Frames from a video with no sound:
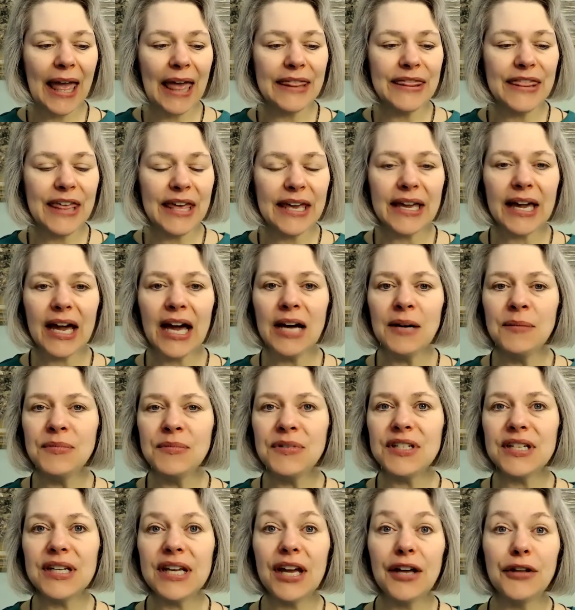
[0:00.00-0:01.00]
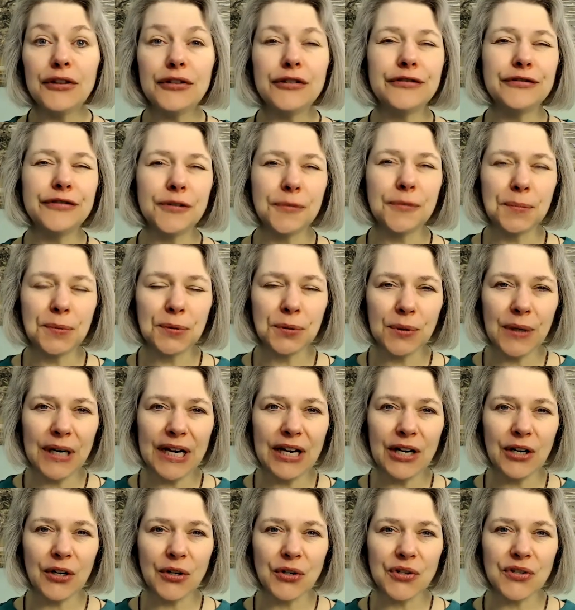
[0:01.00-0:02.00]
They come together for
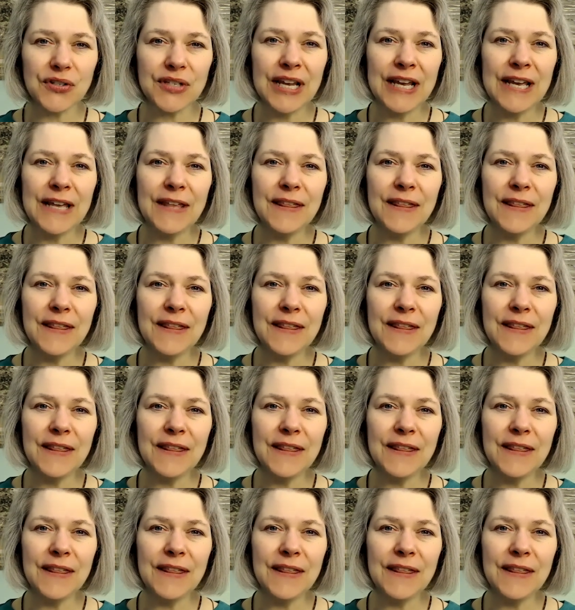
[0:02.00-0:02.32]
prayers.